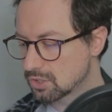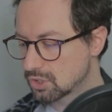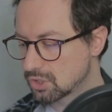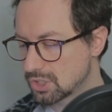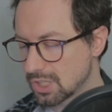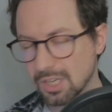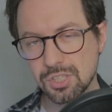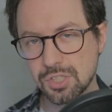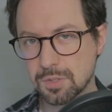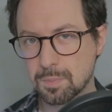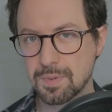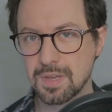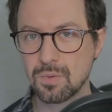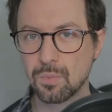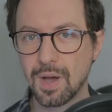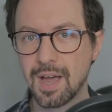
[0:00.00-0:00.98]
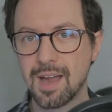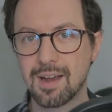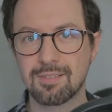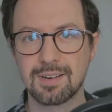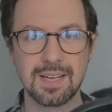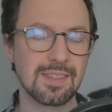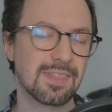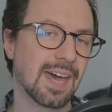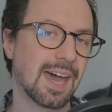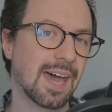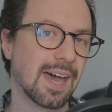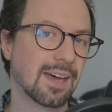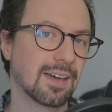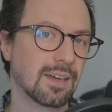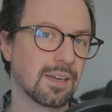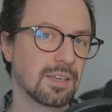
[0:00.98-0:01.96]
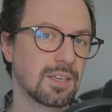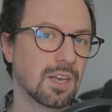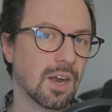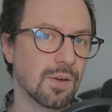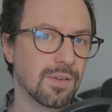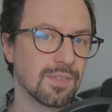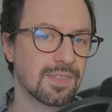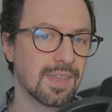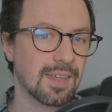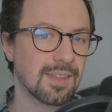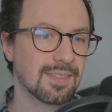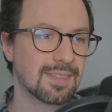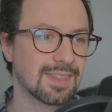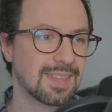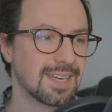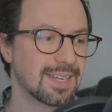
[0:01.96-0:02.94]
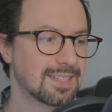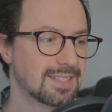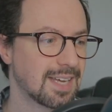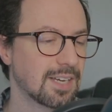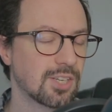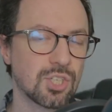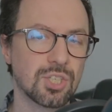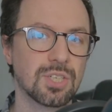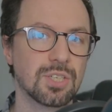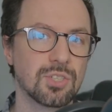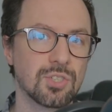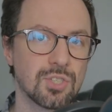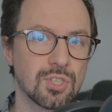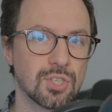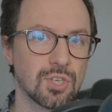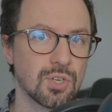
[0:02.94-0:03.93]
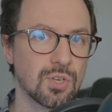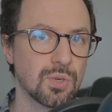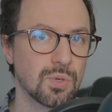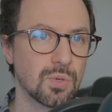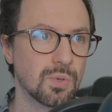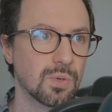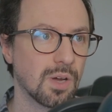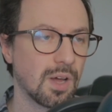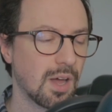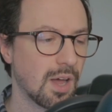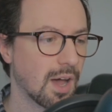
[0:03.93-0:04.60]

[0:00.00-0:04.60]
just be wary that you know that the addiction to